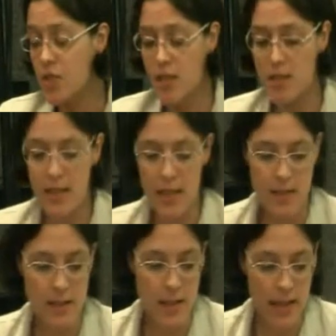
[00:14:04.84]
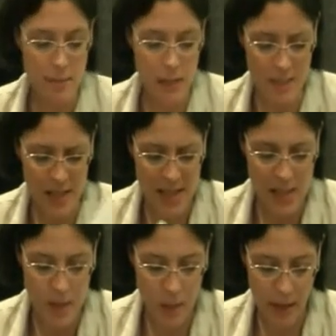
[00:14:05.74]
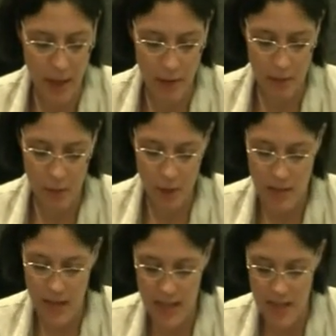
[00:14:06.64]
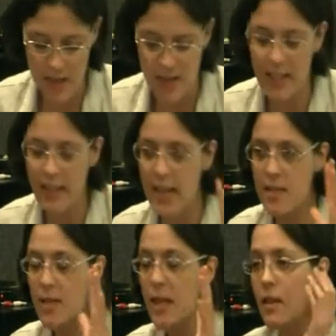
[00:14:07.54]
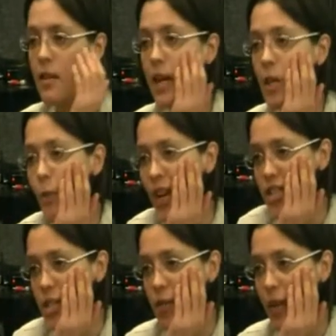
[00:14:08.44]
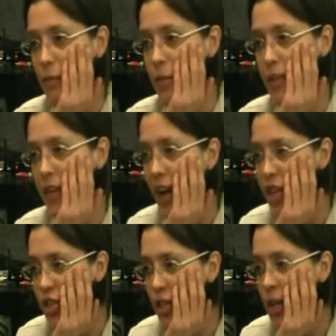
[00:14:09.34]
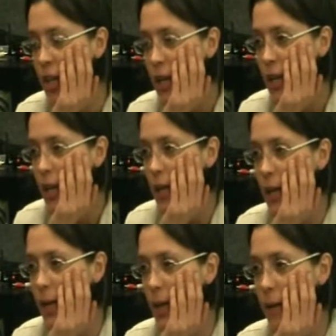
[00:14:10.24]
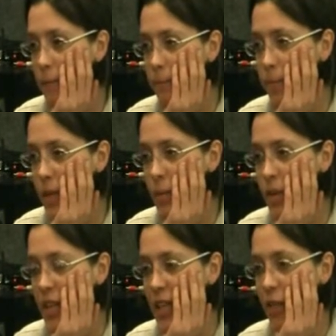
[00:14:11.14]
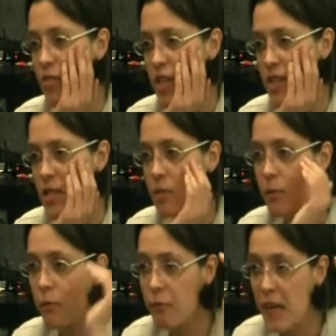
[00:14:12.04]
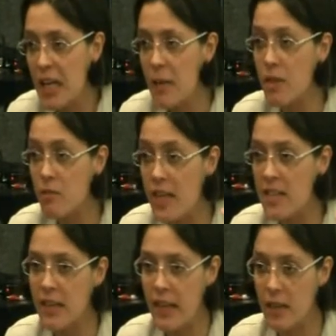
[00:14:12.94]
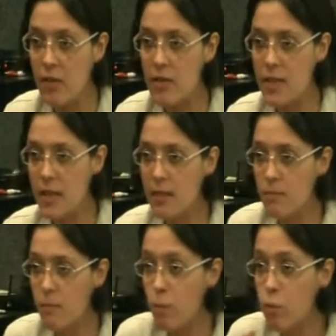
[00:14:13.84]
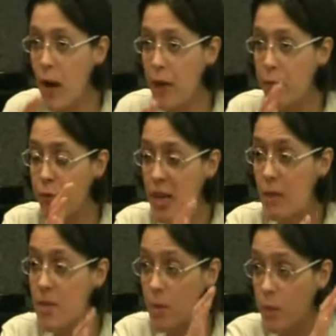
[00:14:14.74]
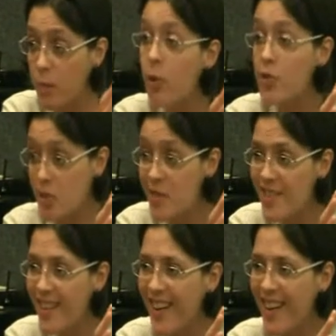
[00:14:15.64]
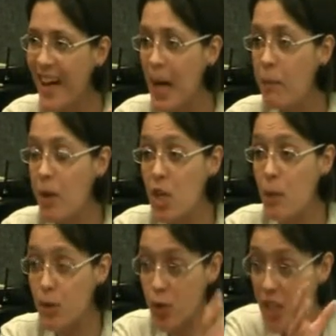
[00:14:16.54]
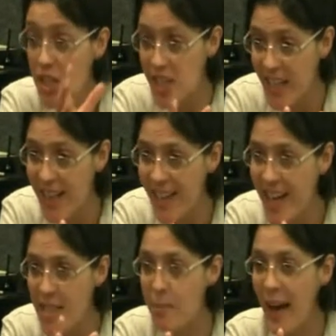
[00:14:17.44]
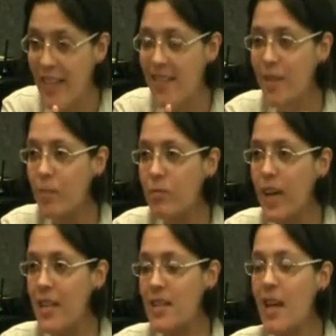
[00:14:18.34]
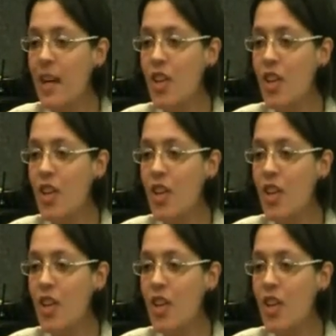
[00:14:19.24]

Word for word: justice, and maybe I'll stop here one minute, just in case there are questions of clarification um, about the idea of justice. So freedom and reasoning, you see why freedom is so important, about the opportunity aspect, you know, that